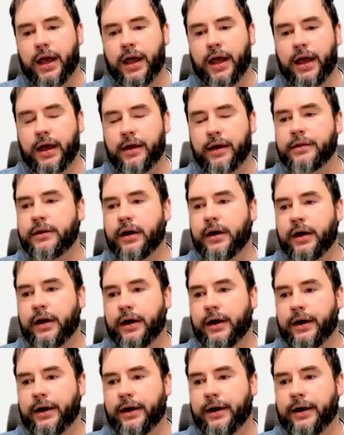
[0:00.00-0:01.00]
And
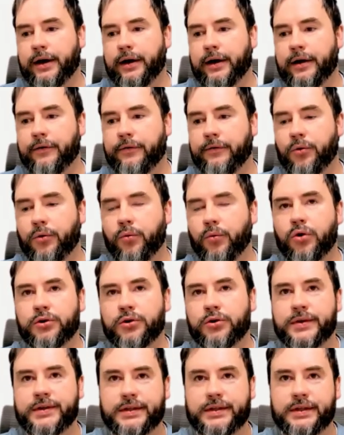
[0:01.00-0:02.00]
from
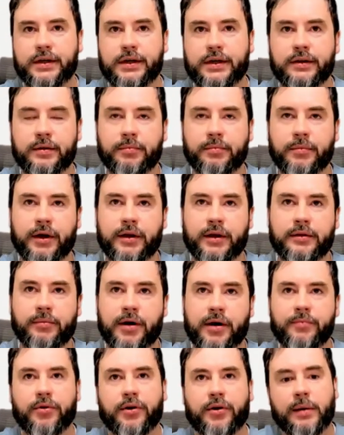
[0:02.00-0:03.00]
what we see, the
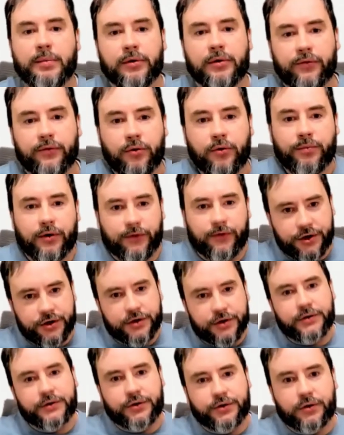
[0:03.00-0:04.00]
main problem for
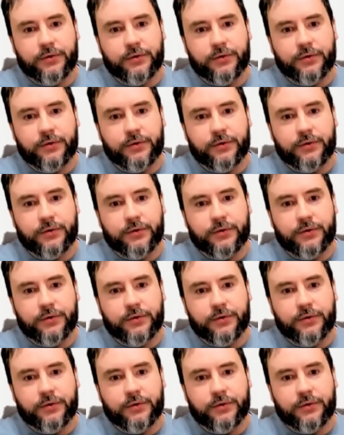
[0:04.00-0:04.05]
professional